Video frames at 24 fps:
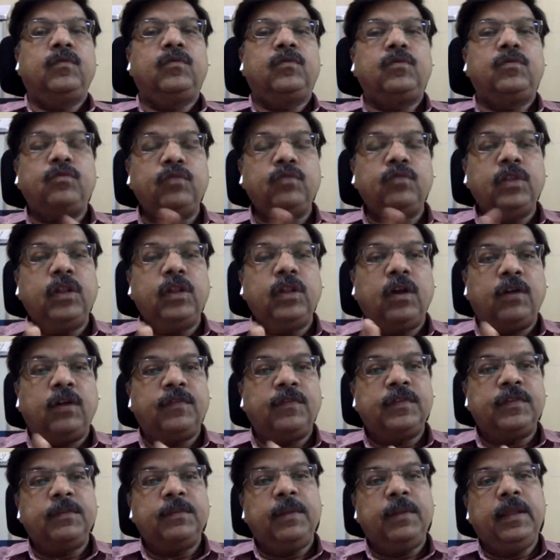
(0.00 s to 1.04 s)
to the law
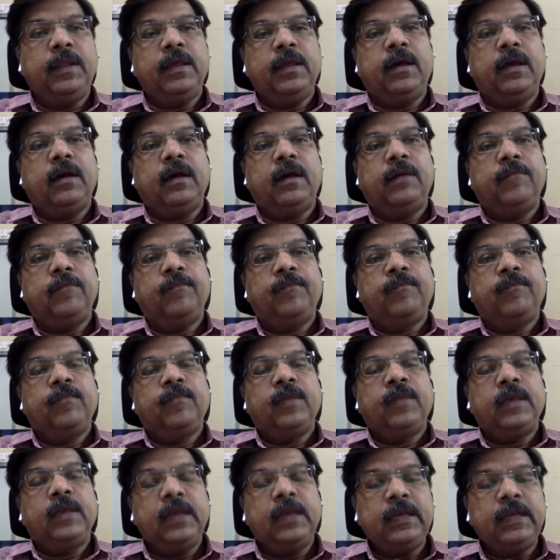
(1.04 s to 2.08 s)
of similia,
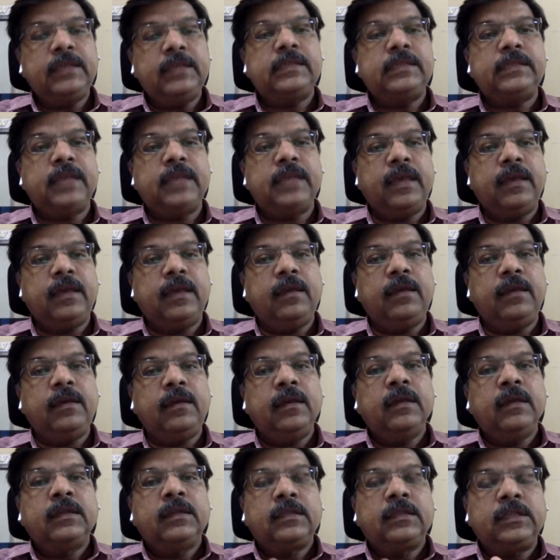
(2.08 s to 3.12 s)
he's saying
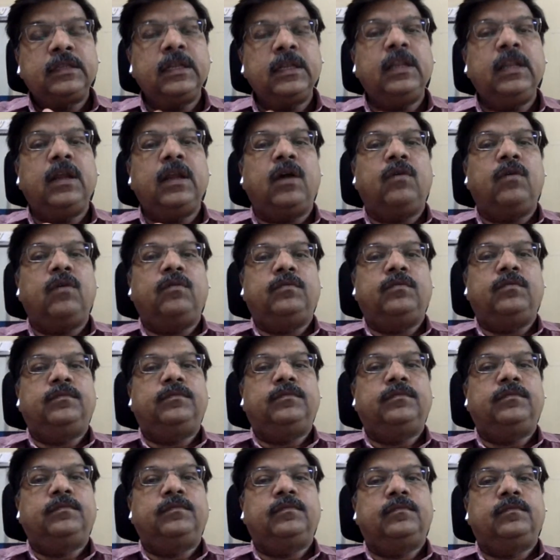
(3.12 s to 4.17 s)
till now
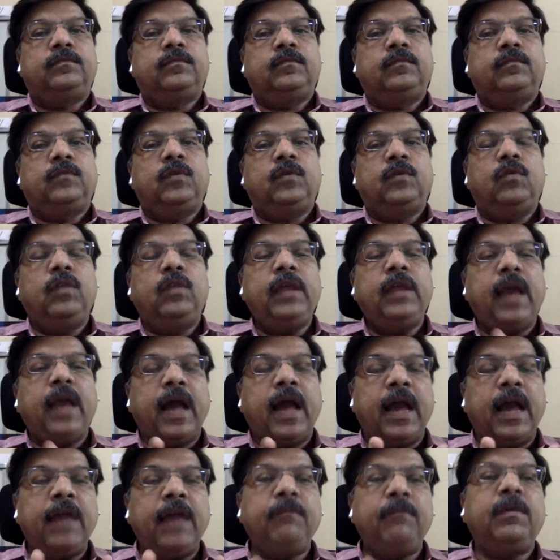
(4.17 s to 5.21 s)
only
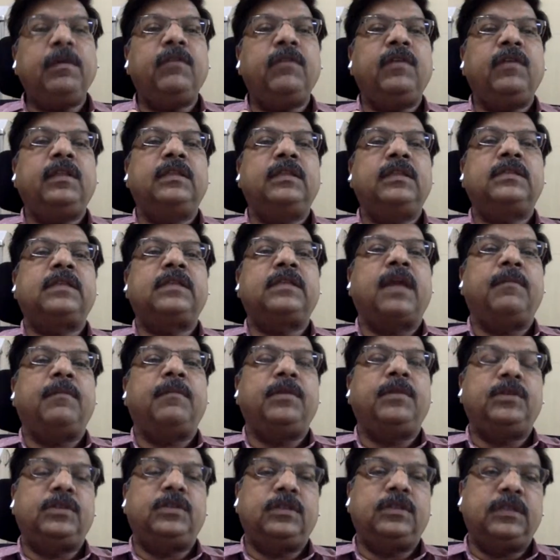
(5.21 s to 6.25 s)
I am giving this
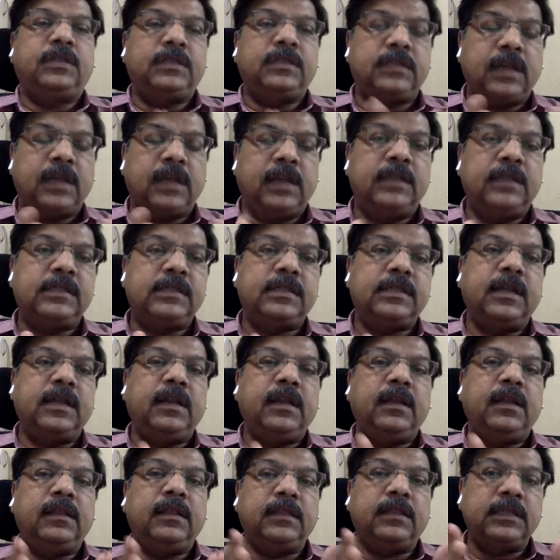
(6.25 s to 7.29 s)
dimension, this
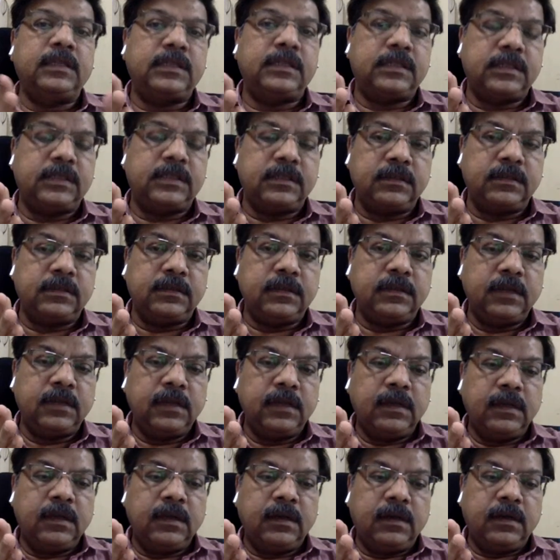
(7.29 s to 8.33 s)
understanding, this
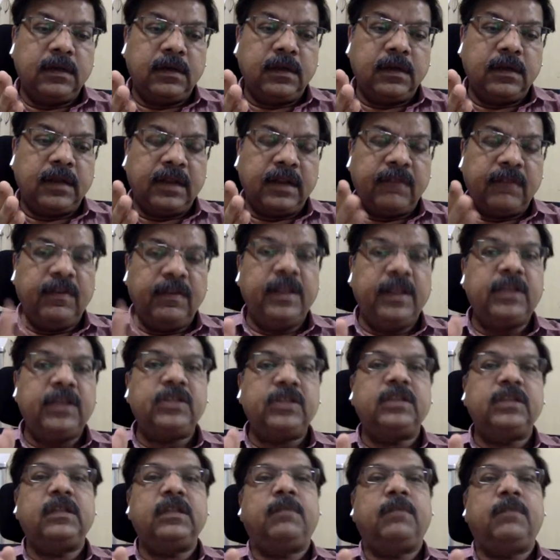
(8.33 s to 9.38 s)

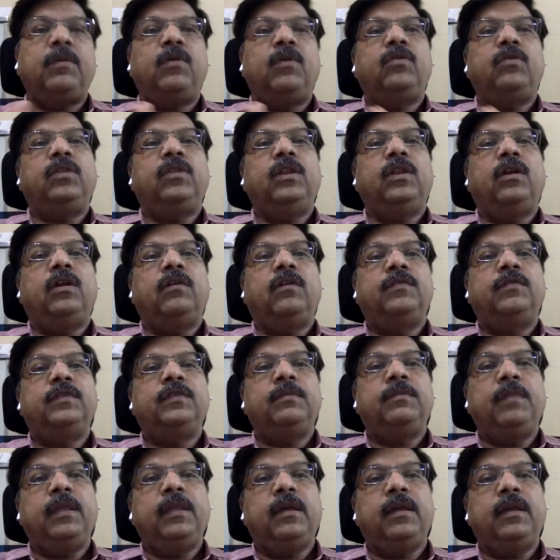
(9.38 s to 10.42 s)
revelation about the law of
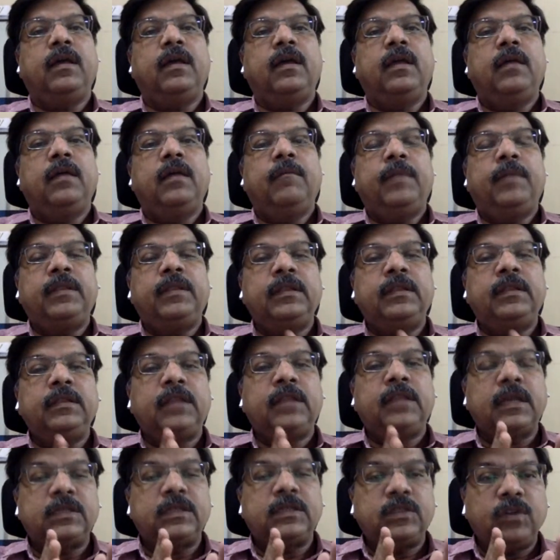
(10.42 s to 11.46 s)
similia. But then
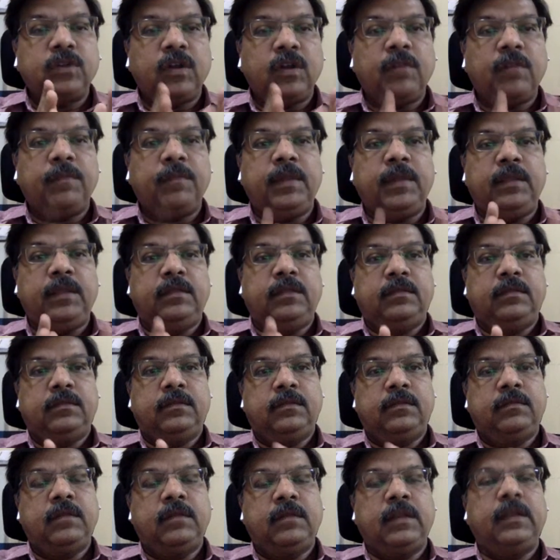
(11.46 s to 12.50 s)
does not mean
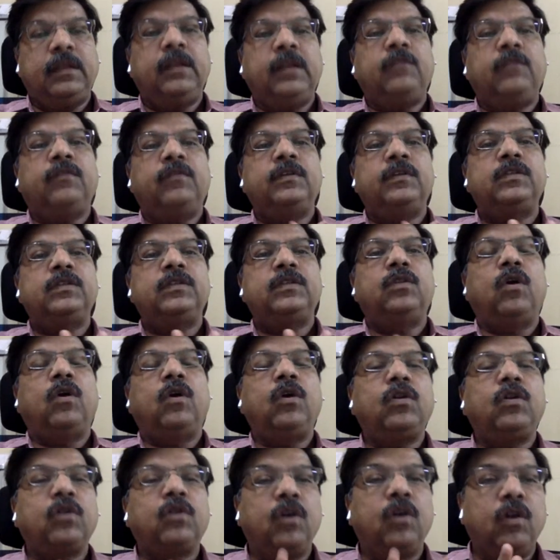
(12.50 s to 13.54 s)
that it was
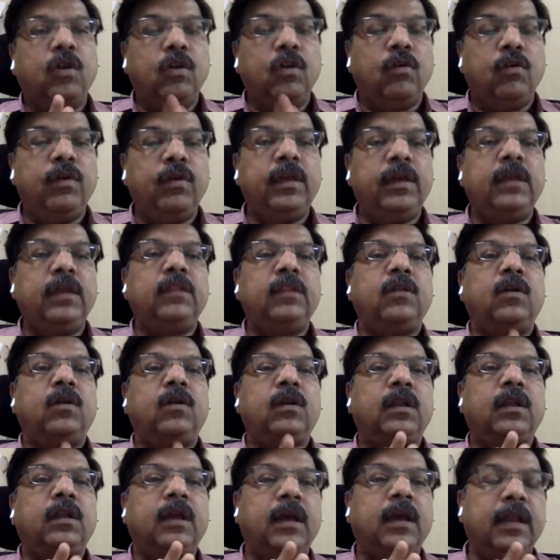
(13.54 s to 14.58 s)
not glowing,
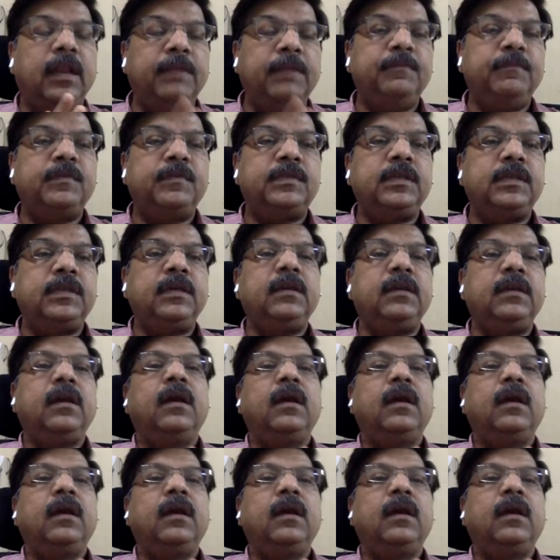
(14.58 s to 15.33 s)
not glimpsing